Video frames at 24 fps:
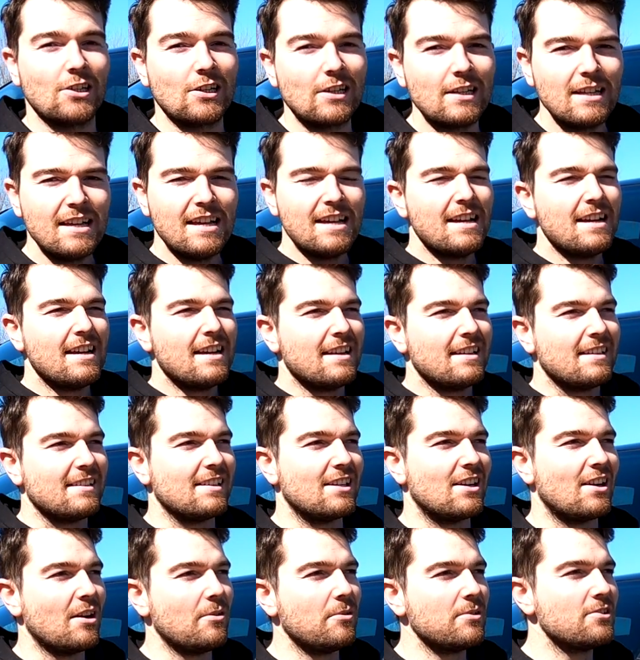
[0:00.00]
sure.
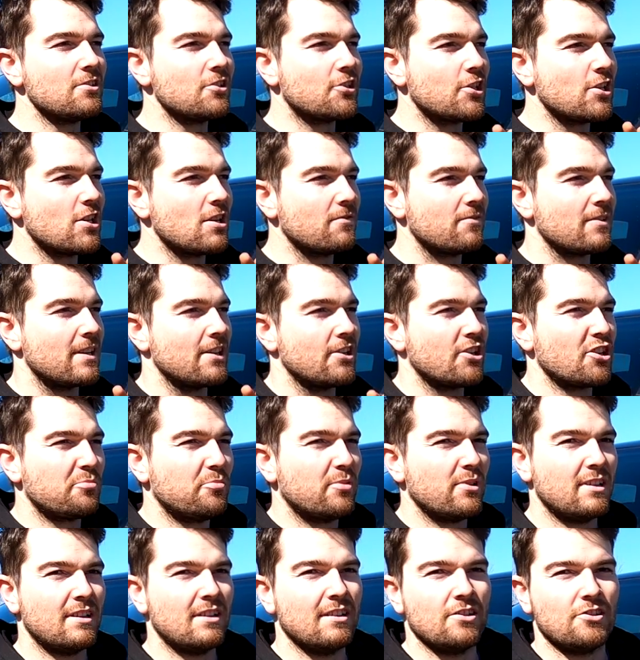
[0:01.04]
You know, I wasn't sure if when I
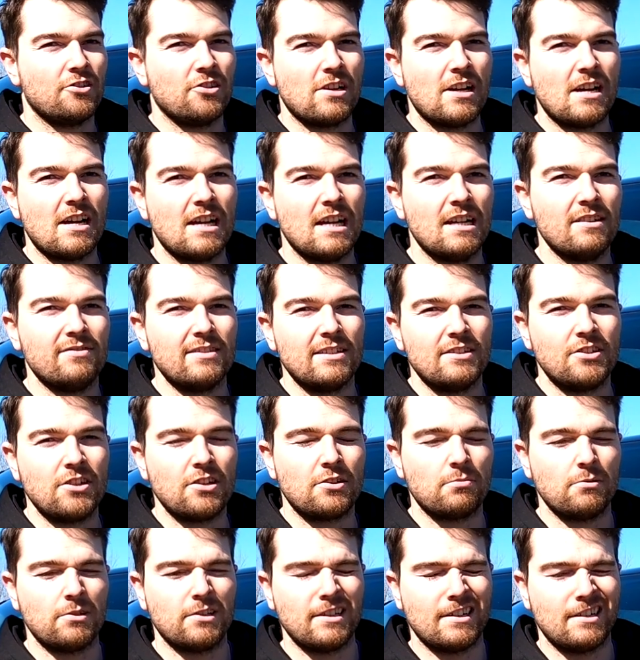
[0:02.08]
just put it in drive, it
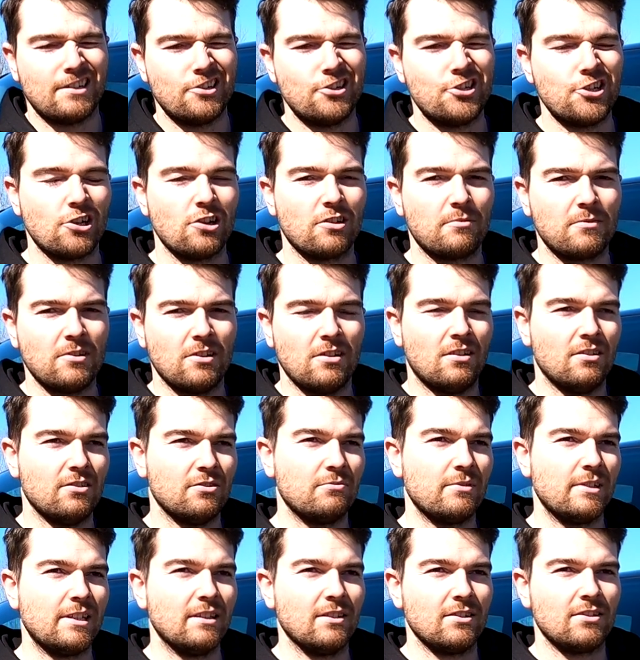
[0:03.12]
just was gonna jerk all
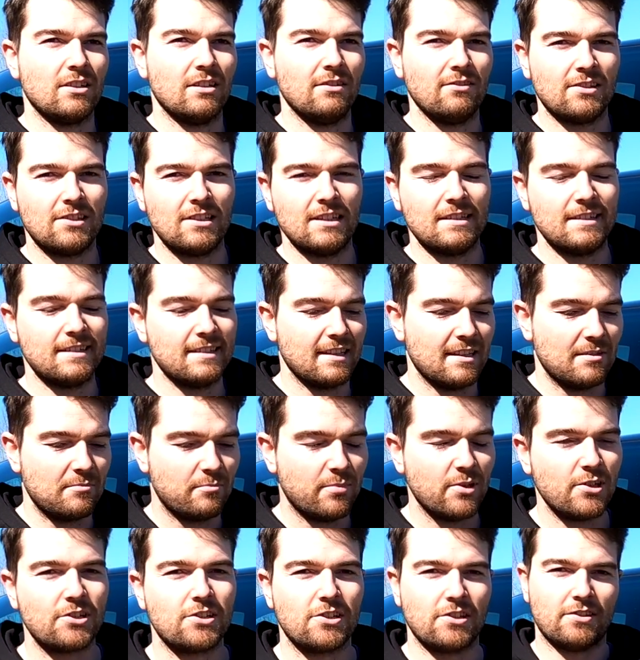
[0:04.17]
the wheels all of a sudden and then
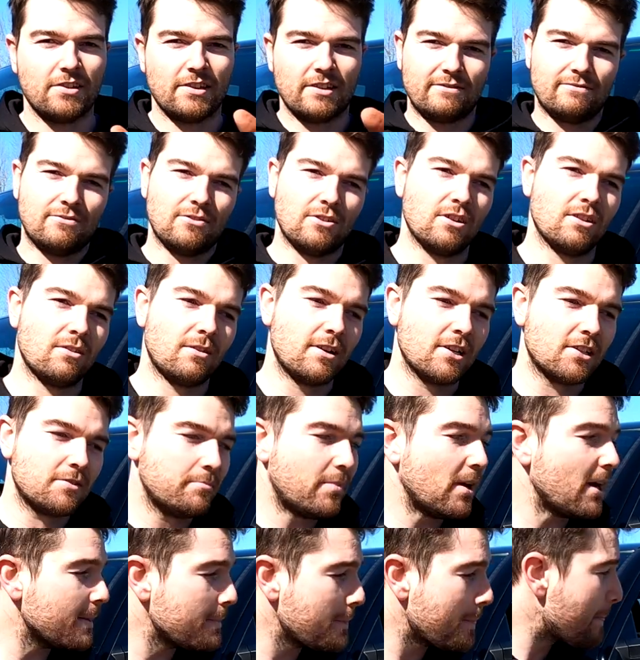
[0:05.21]
push the thing forward.
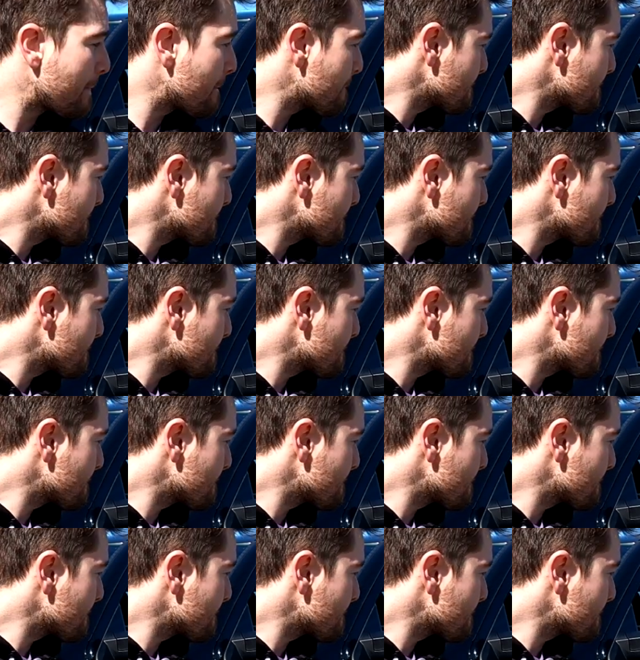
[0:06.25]
But